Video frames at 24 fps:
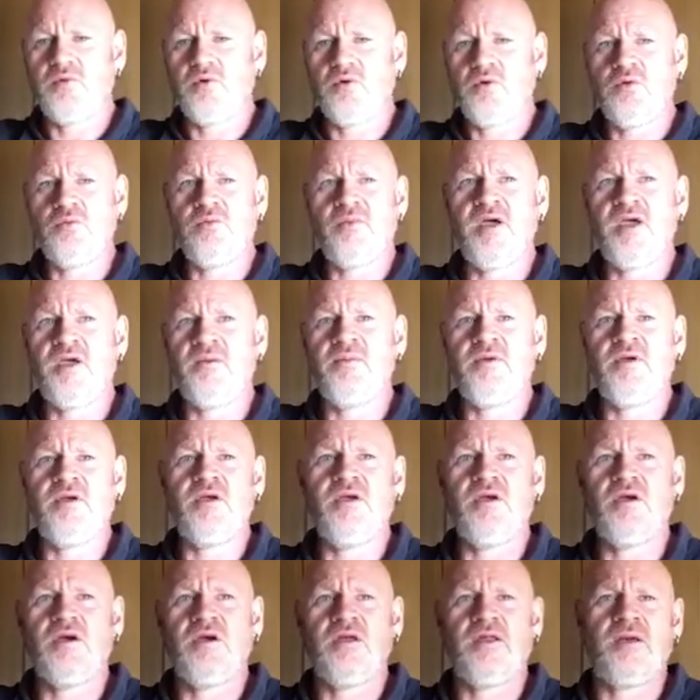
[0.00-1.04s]
or
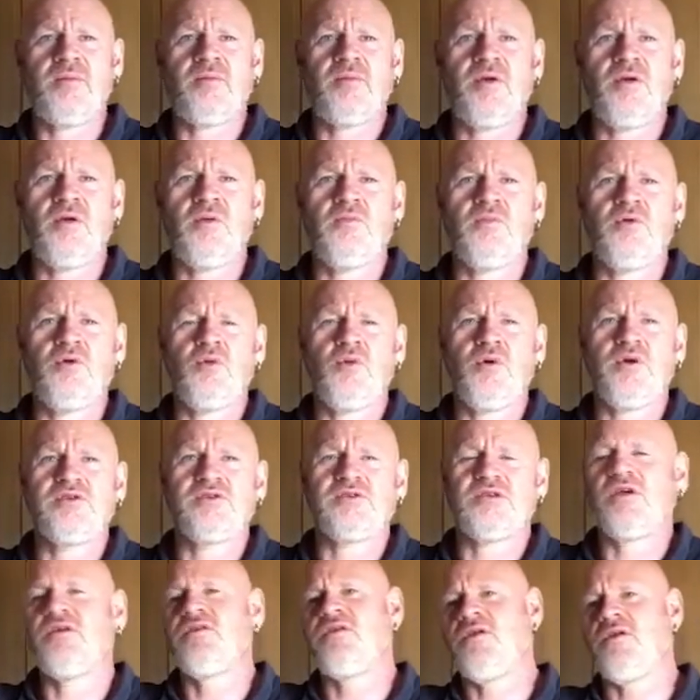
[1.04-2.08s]
maybe an Happy Homebrew
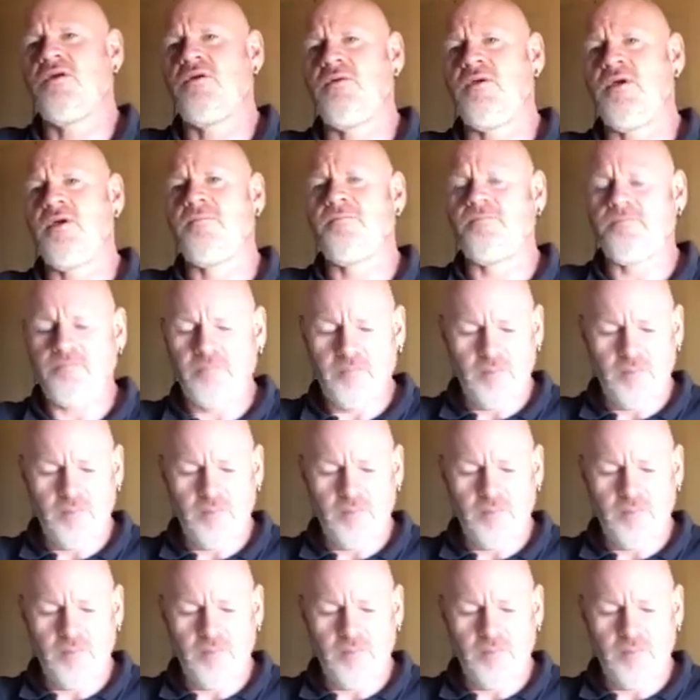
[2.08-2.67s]
Wednesday, don't know yet.